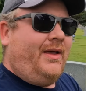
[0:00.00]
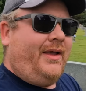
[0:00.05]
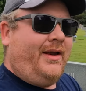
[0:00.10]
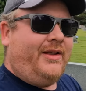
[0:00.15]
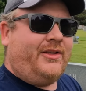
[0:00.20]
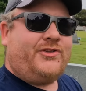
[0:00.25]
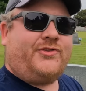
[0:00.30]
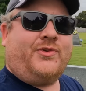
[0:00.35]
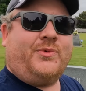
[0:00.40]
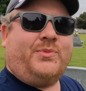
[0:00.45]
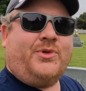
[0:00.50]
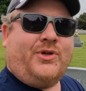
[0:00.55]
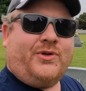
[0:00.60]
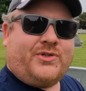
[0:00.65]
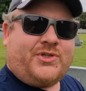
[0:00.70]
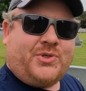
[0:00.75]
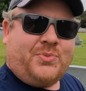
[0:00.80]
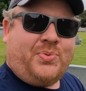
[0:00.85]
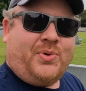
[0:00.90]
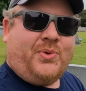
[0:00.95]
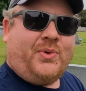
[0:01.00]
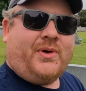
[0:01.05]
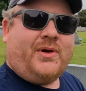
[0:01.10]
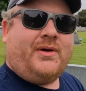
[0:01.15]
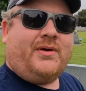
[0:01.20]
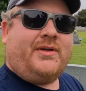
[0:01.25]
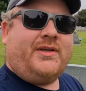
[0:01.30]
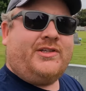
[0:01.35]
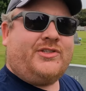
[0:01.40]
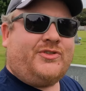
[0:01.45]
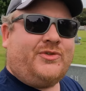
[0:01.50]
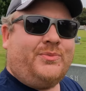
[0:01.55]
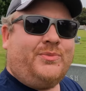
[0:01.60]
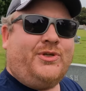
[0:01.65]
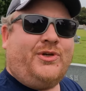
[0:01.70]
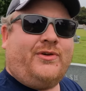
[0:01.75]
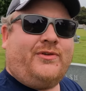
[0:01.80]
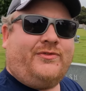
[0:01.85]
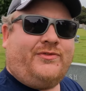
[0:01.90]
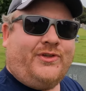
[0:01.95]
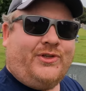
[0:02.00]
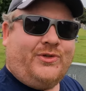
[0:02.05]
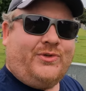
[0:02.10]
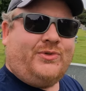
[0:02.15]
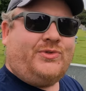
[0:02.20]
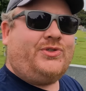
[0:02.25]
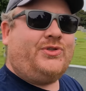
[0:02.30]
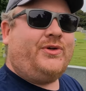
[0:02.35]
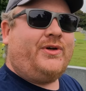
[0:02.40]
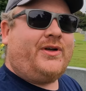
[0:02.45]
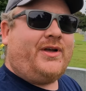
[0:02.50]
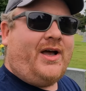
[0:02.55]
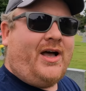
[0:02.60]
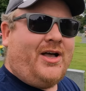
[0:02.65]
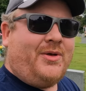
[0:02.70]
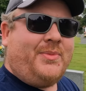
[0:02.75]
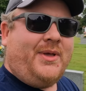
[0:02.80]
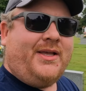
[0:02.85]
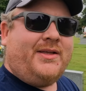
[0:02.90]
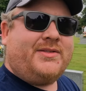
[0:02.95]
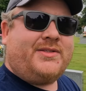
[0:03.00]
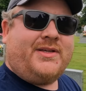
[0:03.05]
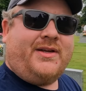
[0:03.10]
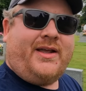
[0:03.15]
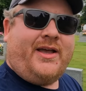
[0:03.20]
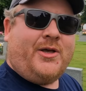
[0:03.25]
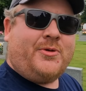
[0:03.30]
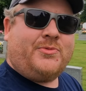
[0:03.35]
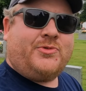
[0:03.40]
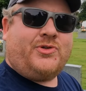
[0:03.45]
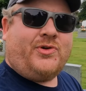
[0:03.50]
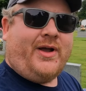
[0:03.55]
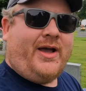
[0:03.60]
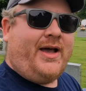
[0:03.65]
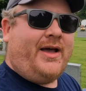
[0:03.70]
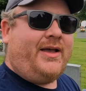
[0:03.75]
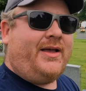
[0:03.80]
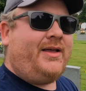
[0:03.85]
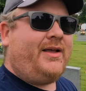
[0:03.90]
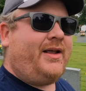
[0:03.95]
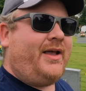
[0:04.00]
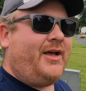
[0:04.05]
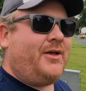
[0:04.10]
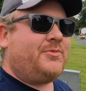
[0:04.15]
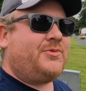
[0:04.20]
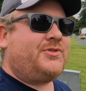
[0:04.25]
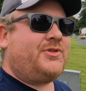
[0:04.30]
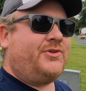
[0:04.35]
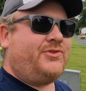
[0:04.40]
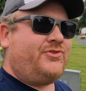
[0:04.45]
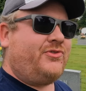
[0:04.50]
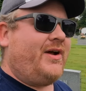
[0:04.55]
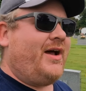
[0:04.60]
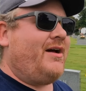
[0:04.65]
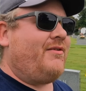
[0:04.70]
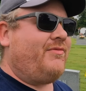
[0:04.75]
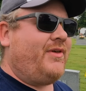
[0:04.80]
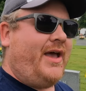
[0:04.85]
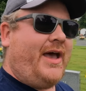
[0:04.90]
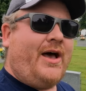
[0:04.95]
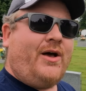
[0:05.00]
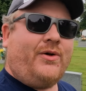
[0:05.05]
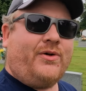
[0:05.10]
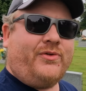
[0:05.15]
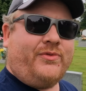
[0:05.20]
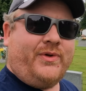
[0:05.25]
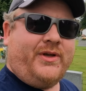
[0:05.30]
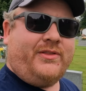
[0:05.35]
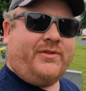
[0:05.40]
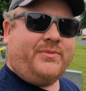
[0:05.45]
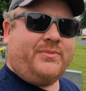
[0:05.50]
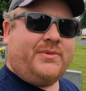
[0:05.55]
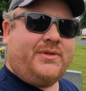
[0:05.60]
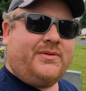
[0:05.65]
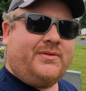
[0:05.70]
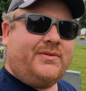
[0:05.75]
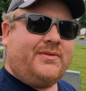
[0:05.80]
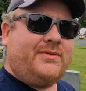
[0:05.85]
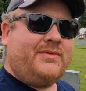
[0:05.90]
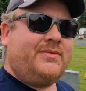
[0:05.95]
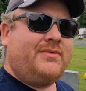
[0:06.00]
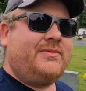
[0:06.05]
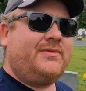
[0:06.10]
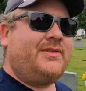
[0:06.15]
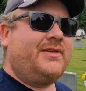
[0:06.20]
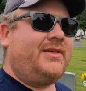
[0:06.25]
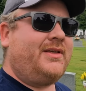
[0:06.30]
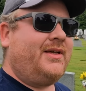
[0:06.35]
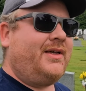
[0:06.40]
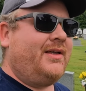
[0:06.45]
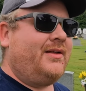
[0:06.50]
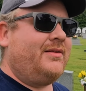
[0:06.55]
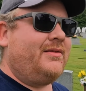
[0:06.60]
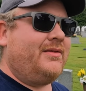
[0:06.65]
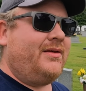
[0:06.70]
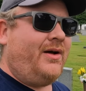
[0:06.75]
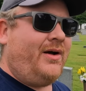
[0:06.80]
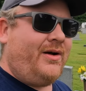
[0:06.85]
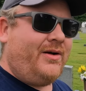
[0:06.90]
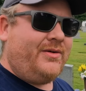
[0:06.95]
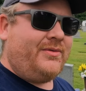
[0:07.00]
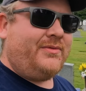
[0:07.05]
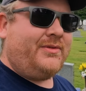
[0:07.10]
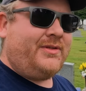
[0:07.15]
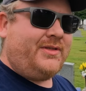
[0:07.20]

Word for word: and it's from your support, it's from your views, your comments. It help drive. It helps to drive the algorithm to get our